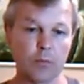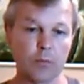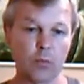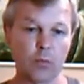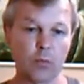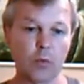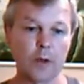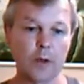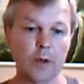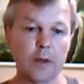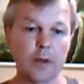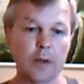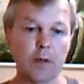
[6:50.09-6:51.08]
what I
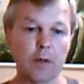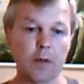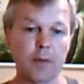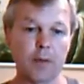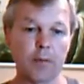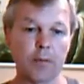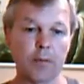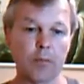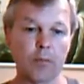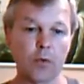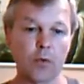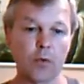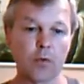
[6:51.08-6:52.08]
care about
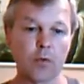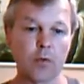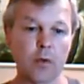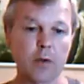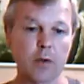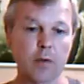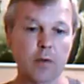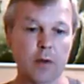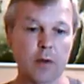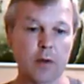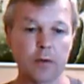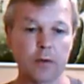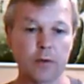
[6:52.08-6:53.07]
most is
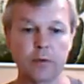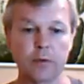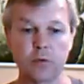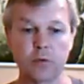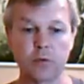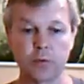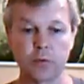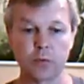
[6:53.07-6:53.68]
telling the truth.